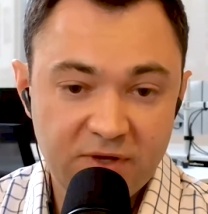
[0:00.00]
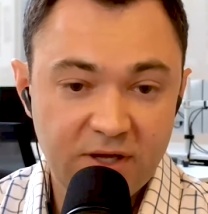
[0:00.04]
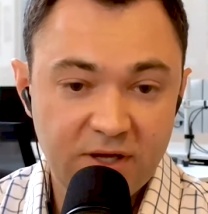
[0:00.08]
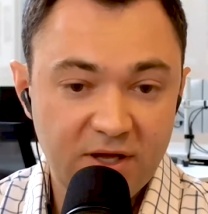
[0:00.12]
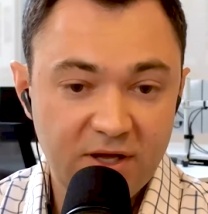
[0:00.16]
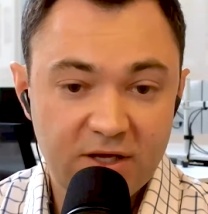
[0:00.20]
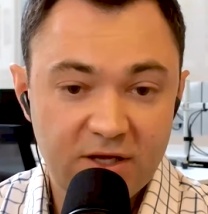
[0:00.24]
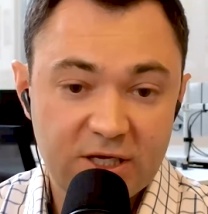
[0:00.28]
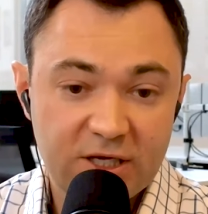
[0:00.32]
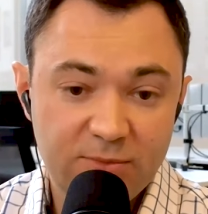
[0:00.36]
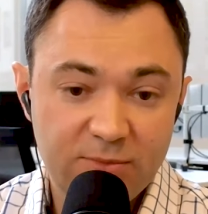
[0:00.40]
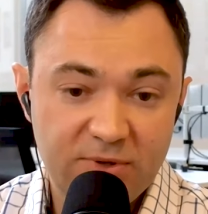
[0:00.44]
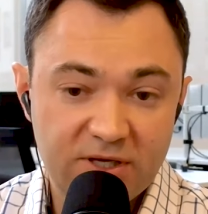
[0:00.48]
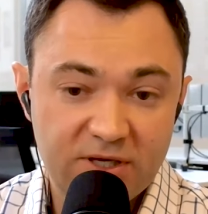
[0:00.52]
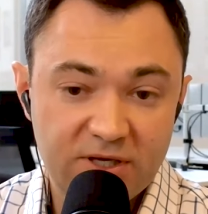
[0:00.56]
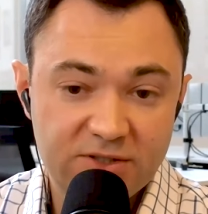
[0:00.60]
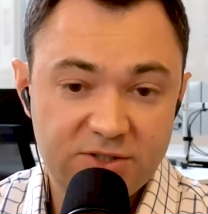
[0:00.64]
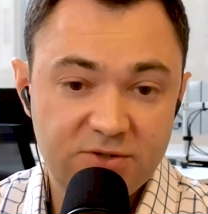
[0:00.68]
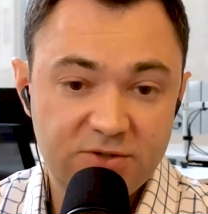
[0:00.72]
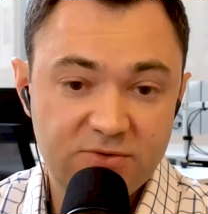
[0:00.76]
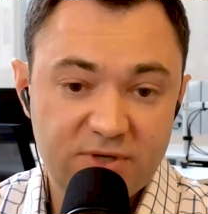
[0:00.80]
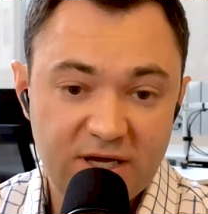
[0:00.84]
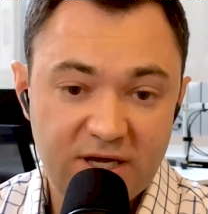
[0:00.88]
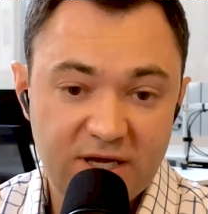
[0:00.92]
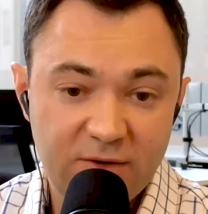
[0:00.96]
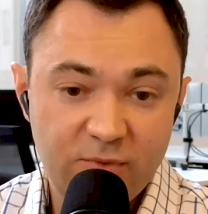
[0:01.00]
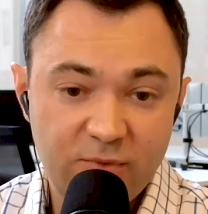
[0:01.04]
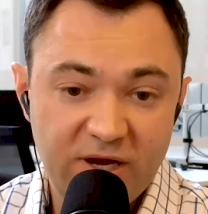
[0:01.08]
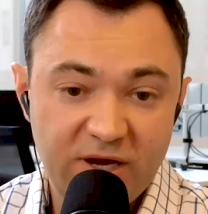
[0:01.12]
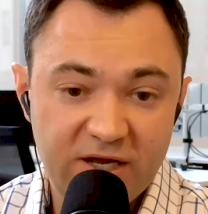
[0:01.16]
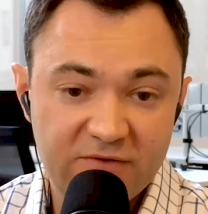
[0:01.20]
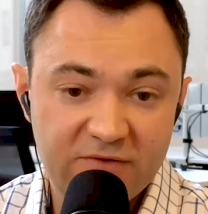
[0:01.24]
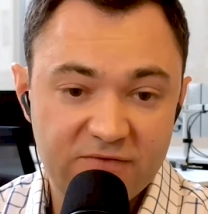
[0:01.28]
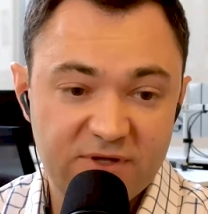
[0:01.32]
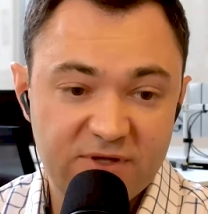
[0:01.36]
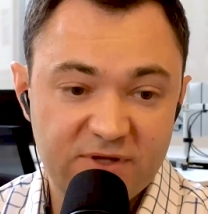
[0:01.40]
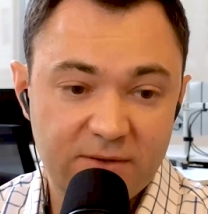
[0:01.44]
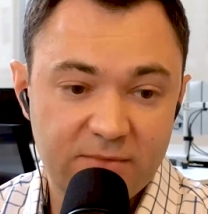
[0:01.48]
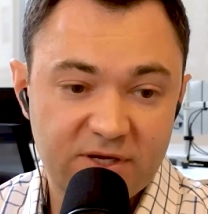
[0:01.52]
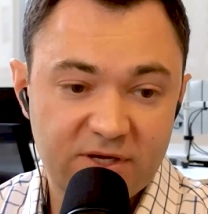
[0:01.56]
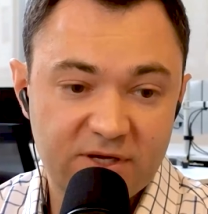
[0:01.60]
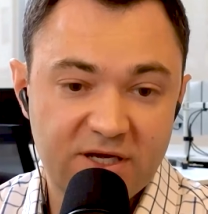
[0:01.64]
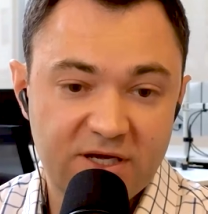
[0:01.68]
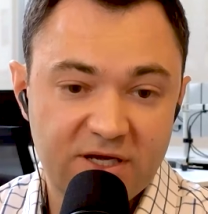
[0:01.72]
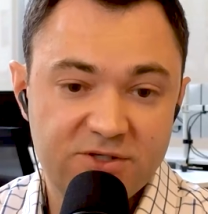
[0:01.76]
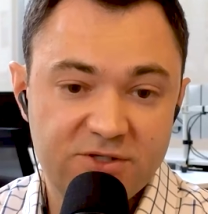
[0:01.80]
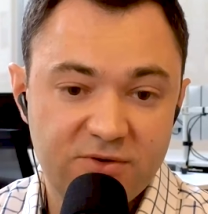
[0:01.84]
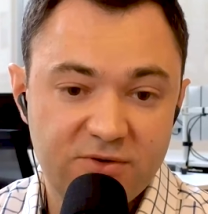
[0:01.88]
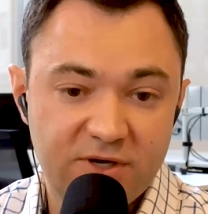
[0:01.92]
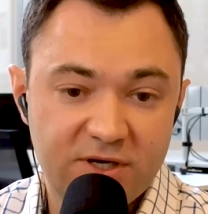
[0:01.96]
could be a 2-day wait for them to
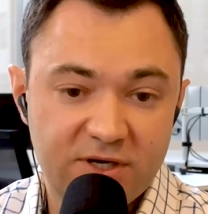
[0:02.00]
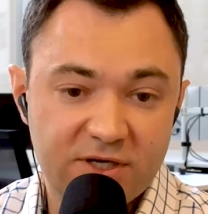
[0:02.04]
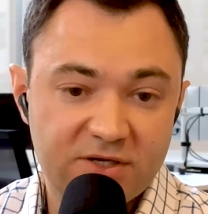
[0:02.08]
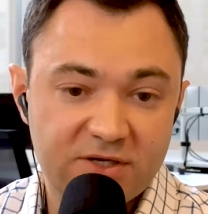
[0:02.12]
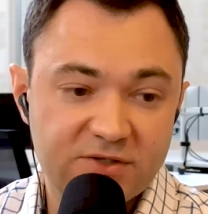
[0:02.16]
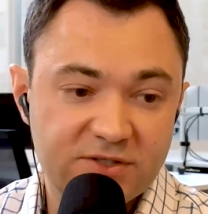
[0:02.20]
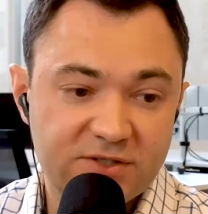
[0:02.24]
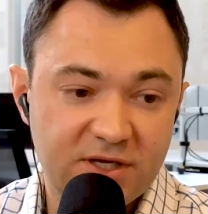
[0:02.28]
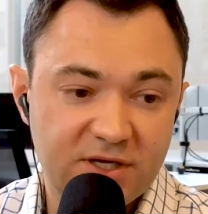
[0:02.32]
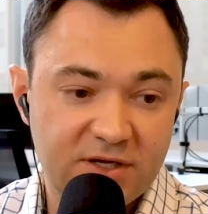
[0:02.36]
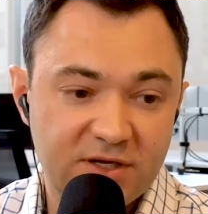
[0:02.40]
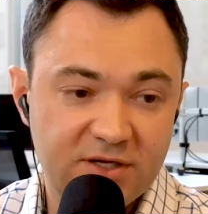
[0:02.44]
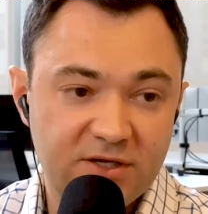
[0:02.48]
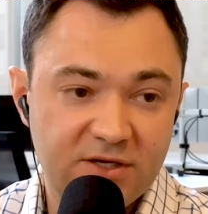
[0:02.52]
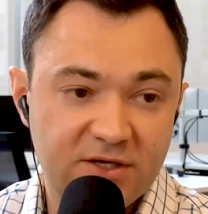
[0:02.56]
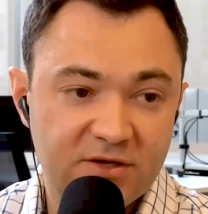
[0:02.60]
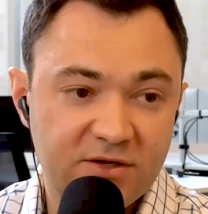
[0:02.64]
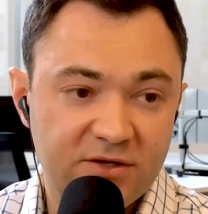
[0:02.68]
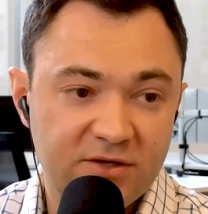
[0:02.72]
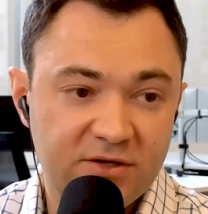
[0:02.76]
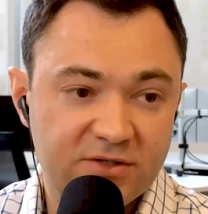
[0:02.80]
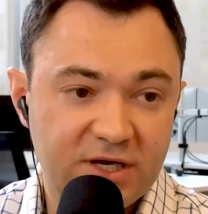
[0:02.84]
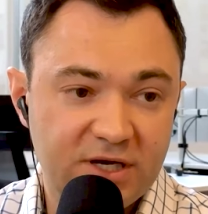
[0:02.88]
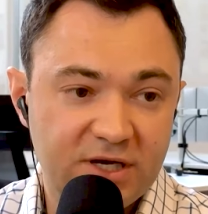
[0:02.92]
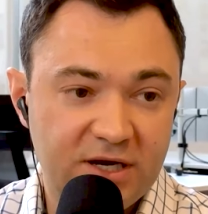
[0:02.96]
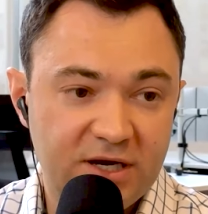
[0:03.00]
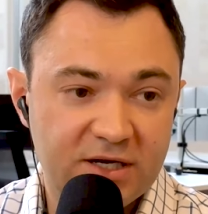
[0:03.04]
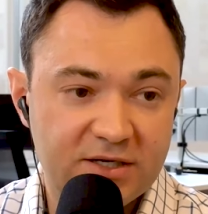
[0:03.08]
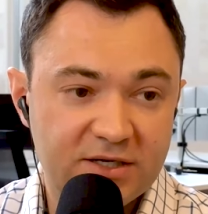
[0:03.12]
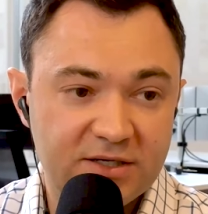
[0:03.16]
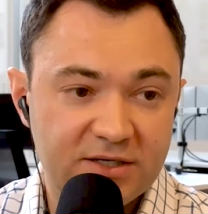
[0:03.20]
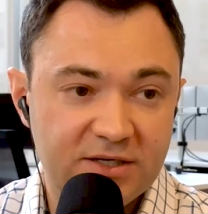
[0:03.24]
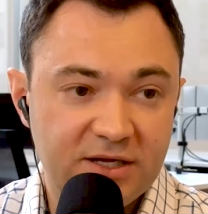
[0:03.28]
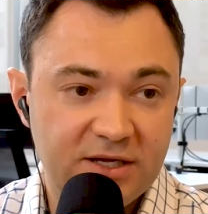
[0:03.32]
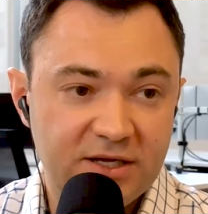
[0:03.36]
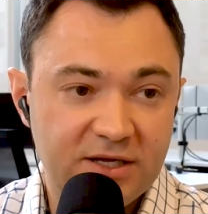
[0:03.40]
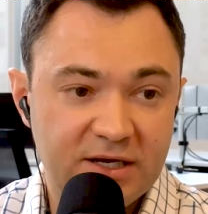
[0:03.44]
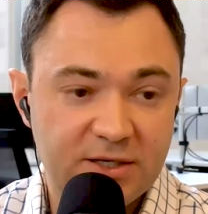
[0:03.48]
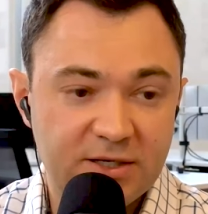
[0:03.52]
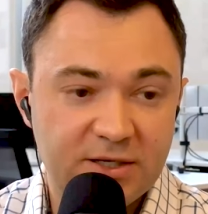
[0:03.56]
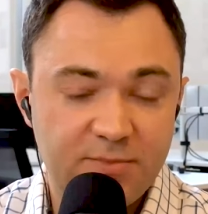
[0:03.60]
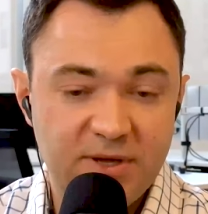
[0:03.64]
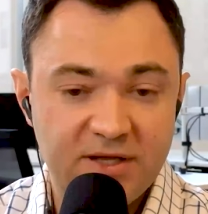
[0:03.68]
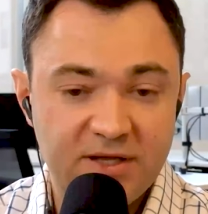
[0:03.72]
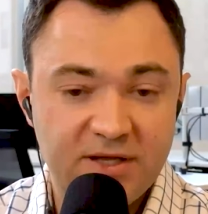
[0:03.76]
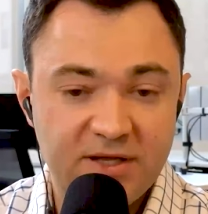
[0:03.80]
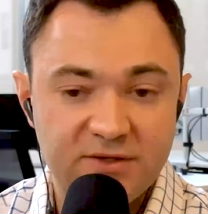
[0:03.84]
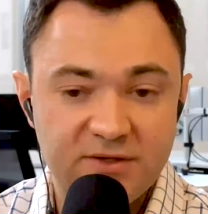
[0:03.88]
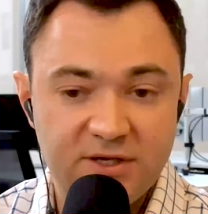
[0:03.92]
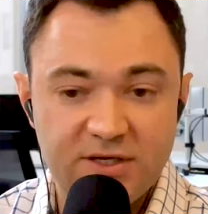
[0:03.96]
get to it, because you'll talk
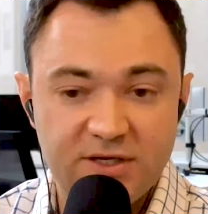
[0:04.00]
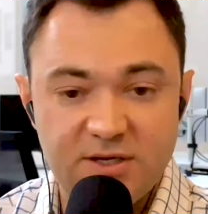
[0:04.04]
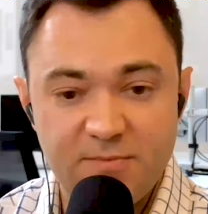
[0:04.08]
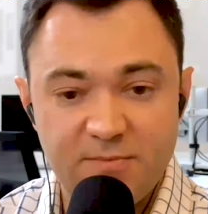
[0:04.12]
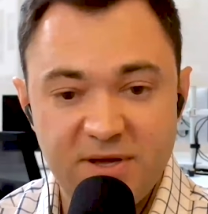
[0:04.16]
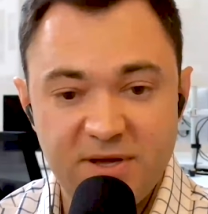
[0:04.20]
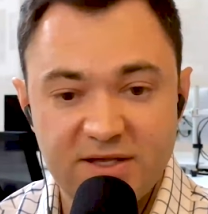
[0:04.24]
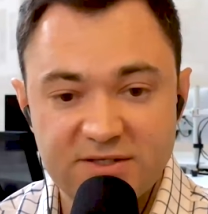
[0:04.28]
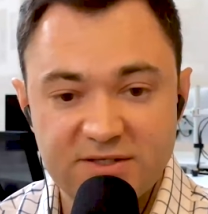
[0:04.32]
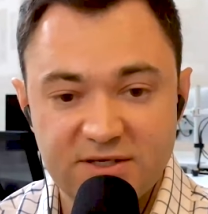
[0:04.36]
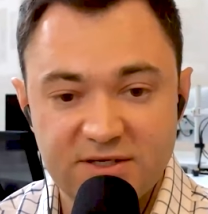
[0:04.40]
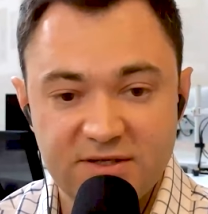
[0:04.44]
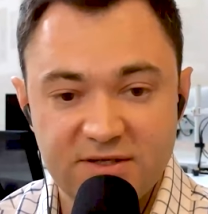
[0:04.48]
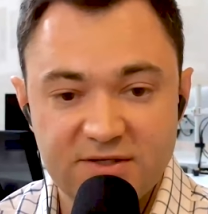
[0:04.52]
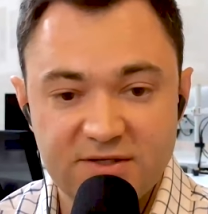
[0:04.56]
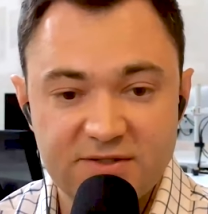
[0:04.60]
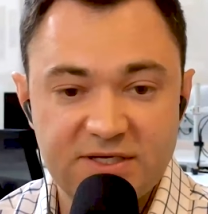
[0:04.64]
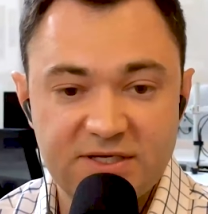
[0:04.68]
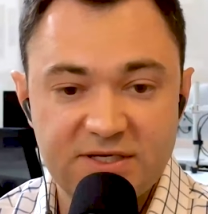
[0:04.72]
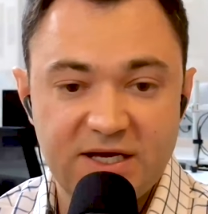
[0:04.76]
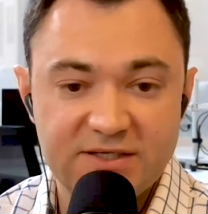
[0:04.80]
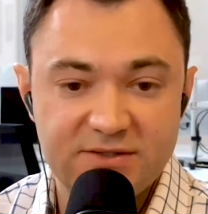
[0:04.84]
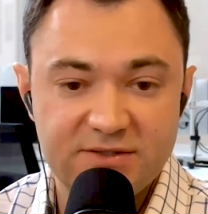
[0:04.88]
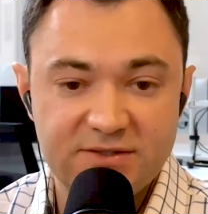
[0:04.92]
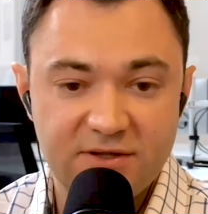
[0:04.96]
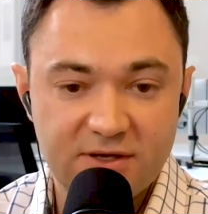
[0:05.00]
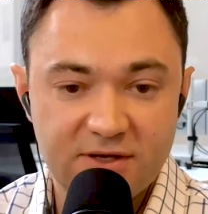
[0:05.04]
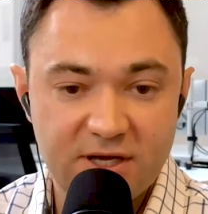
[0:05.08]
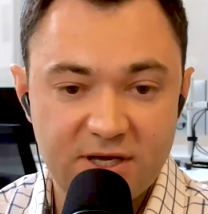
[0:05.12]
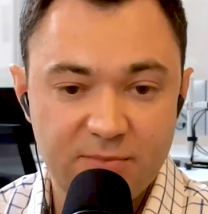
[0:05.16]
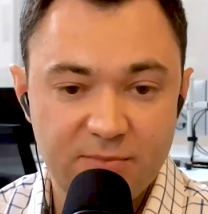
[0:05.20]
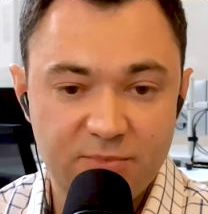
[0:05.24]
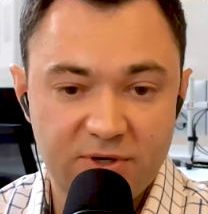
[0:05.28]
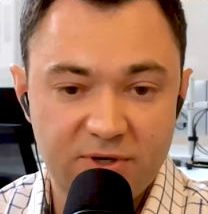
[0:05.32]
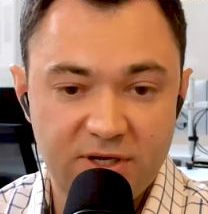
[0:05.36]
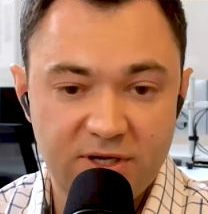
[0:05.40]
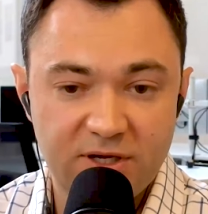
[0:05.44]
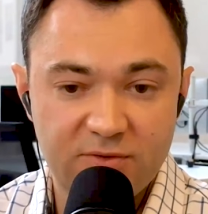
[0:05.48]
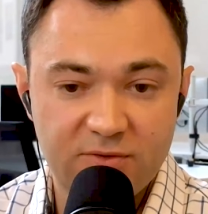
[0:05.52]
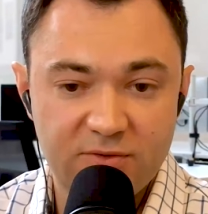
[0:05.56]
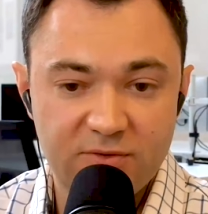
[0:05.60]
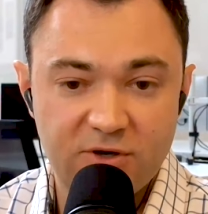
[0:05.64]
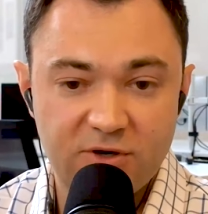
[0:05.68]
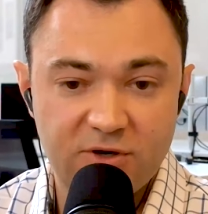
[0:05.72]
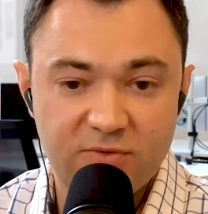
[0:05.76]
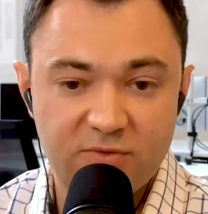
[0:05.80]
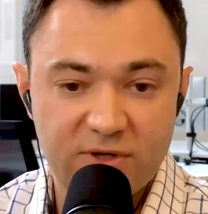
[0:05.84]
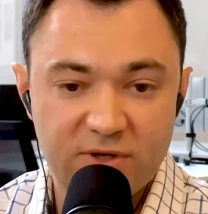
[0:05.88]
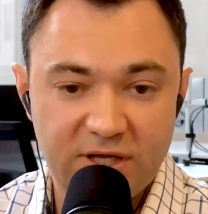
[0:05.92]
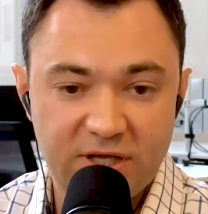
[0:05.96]
depends on the size of the company and
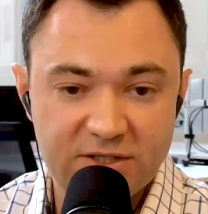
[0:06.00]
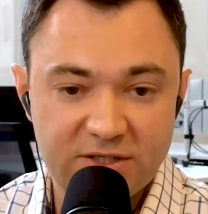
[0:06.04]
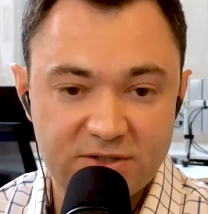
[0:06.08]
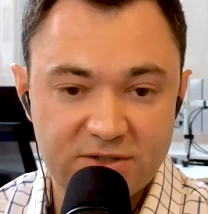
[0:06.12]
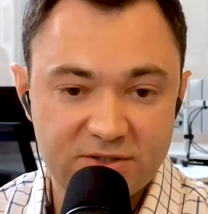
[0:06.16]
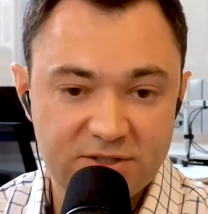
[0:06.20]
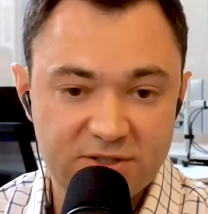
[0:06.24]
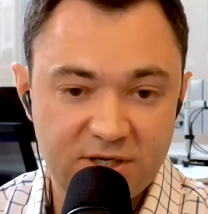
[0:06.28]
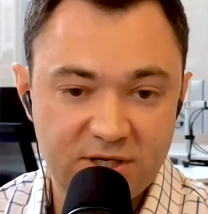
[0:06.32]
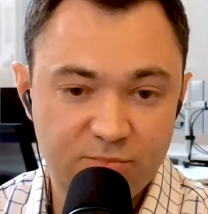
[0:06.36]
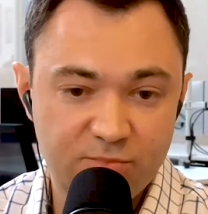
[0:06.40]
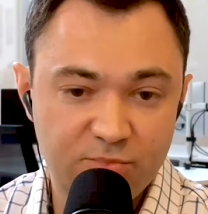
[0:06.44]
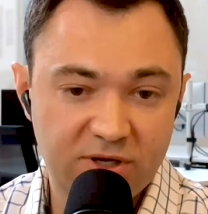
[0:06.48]
your relationship.